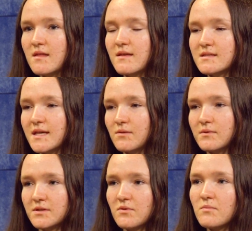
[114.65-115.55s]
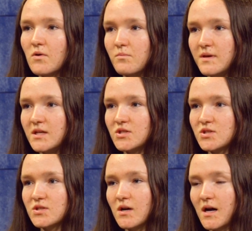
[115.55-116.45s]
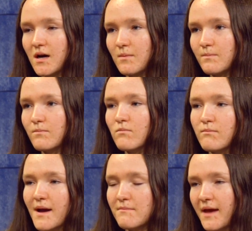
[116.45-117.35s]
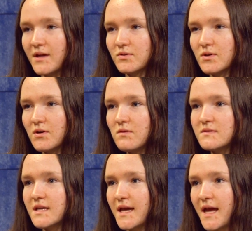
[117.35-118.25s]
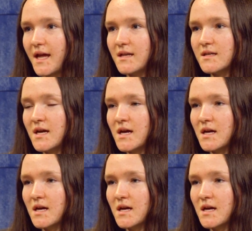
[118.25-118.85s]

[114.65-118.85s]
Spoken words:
this like really remote beach by mangroves and